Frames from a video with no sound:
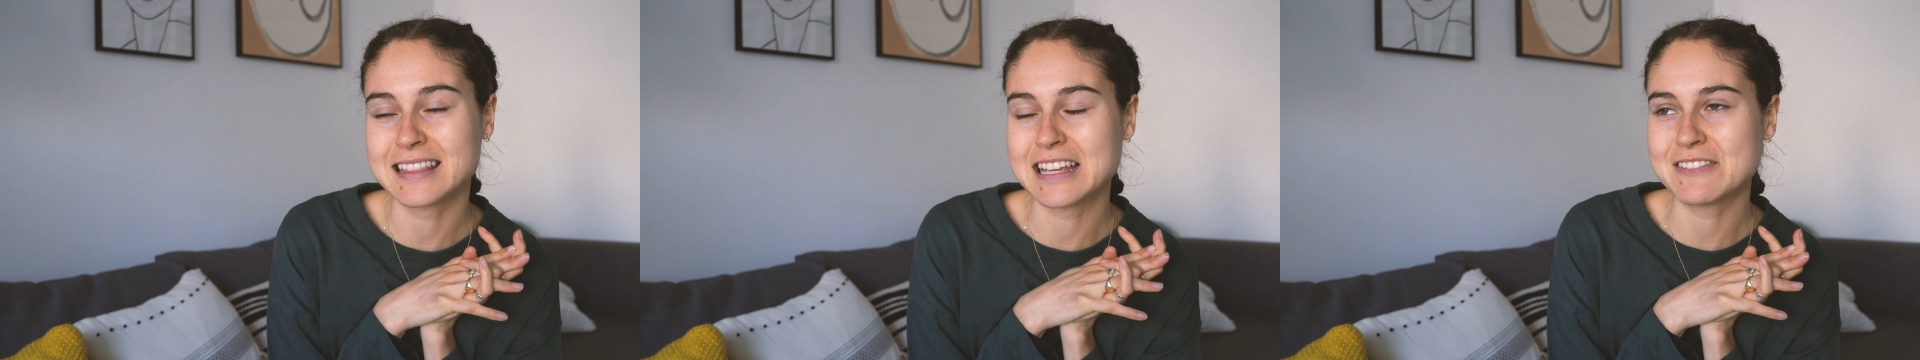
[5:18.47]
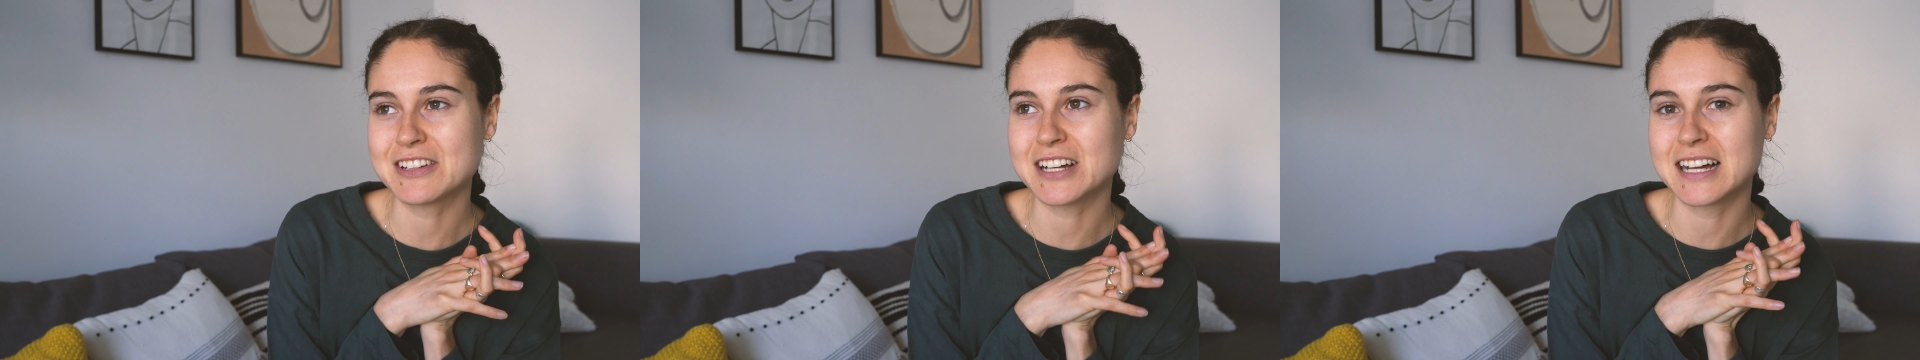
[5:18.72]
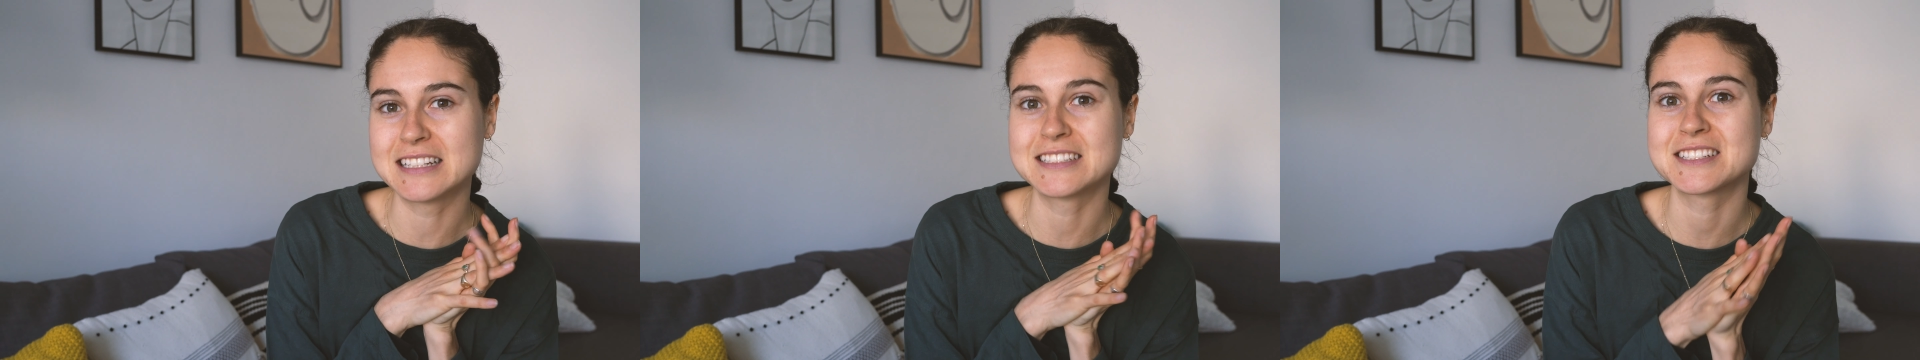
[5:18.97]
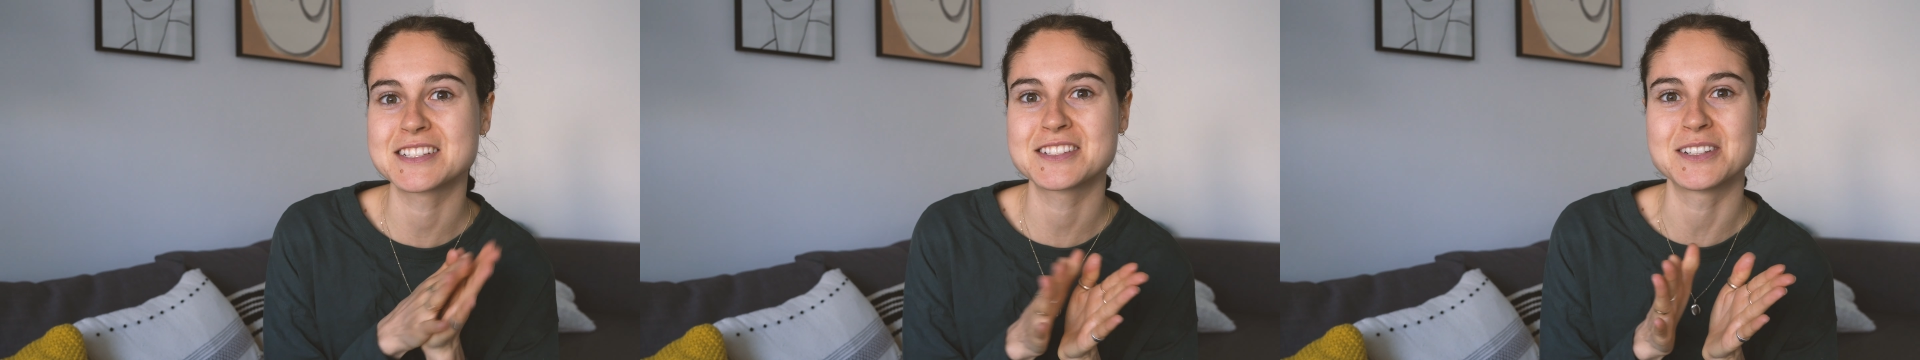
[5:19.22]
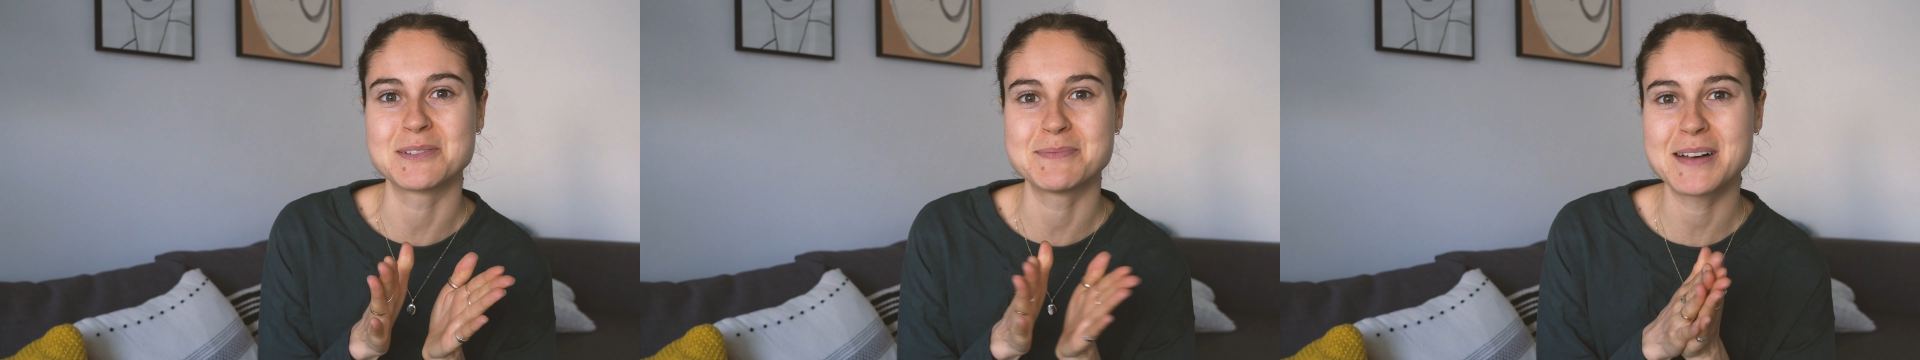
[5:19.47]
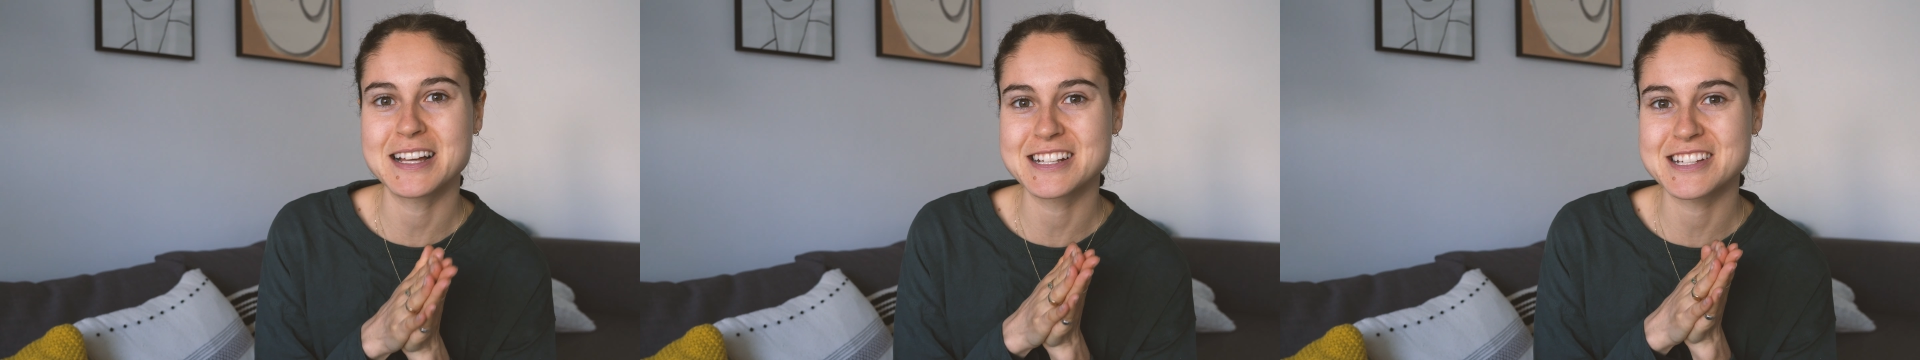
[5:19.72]
Love you guys so
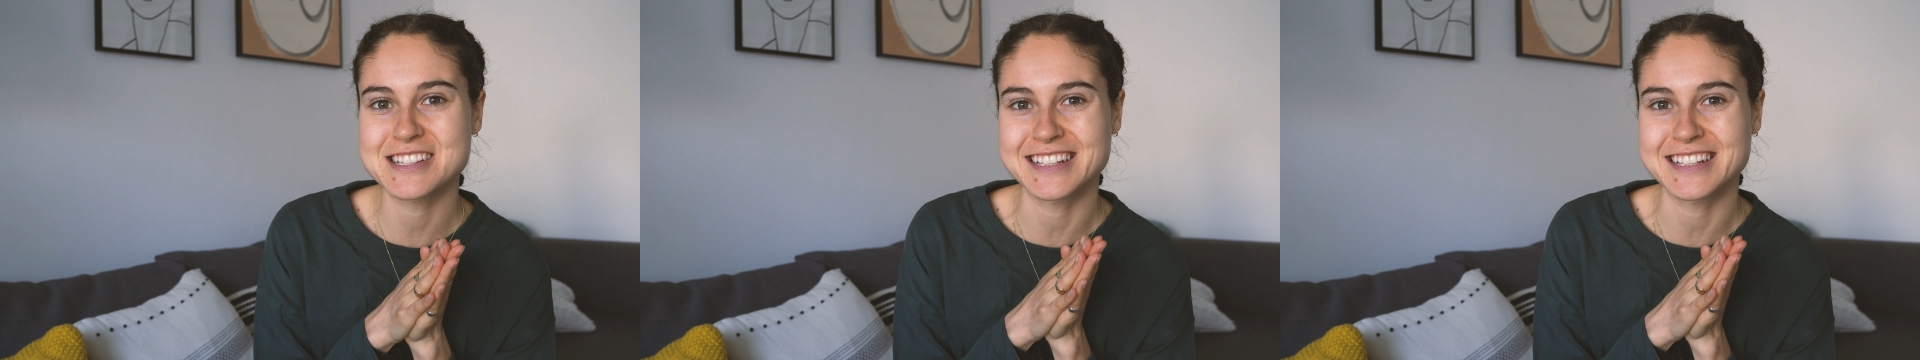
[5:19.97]
much.